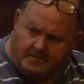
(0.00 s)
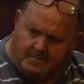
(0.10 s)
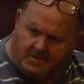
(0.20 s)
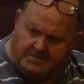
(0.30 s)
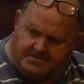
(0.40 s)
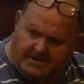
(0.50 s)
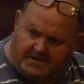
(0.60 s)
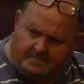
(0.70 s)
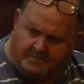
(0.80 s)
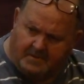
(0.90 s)
Brother
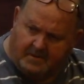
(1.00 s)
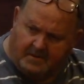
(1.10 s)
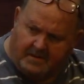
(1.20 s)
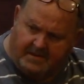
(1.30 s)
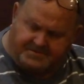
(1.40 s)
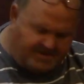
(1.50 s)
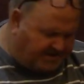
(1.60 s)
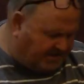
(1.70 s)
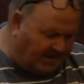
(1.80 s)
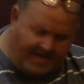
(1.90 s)
Jim. He'd
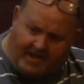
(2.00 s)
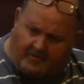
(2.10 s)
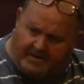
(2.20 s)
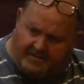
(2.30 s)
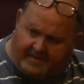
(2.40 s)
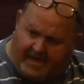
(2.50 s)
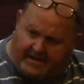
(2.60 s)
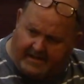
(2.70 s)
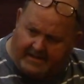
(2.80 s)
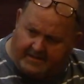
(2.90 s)
take a lantern in that
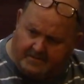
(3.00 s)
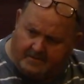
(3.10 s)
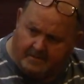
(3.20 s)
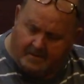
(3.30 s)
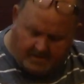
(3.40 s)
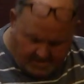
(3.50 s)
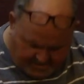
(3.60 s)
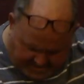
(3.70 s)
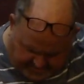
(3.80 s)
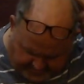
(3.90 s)
hand.
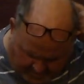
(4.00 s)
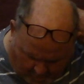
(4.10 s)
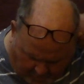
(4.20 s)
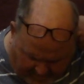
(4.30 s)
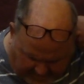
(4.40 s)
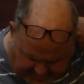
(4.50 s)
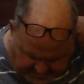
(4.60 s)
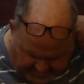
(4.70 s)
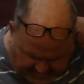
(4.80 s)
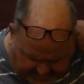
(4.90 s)
He'd throw around his
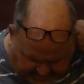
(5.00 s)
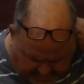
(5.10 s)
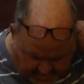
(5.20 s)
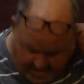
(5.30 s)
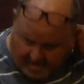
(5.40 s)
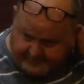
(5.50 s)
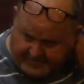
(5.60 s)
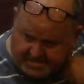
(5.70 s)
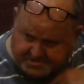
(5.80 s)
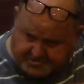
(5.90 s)
neck a
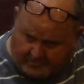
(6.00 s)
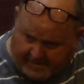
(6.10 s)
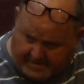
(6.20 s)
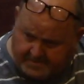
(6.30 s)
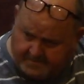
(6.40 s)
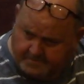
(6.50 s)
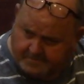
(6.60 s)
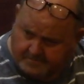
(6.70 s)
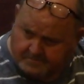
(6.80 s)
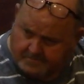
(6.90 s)
fish string,
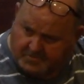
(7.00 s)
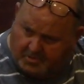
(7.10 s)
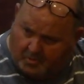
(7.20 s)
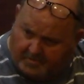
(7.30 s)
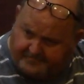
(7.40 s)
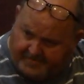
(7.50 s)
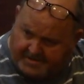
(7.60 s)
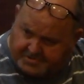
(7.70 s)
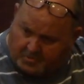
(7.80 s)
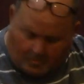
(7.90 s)
you know, with
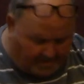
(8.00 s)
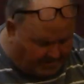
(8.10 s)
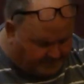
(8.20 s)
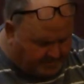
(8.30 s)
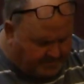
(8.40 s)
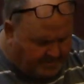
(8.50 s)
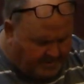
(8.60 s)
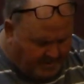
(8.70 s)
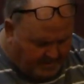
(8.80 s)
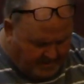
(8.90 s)
fish or whatever.
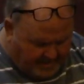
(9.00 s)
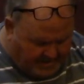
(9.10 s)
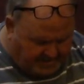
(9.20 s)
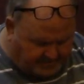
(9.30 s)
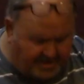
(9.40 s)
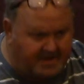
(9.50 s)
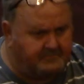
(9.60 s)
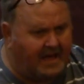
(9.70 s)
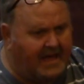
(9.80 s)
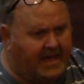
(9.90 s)
And he'd take
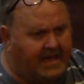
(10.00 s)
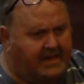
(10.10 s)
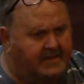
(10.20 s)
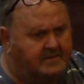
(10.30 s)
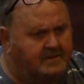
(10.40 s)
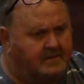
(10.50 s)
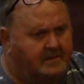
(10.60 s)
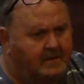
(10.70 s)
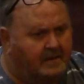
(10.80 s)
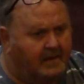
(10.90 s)
my hand
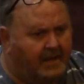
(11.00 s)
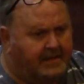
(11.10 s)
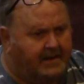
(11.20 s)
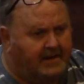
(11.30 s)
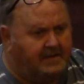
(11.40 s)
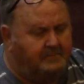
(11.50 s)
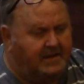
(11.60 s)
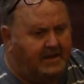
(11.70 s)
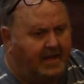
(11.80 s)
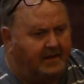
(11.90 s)
and he'd lead me
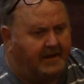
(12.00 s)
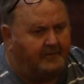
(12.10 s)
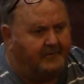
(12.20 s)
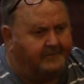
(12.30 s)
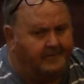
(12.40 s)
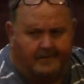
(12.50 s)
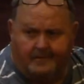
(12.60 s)
down that river.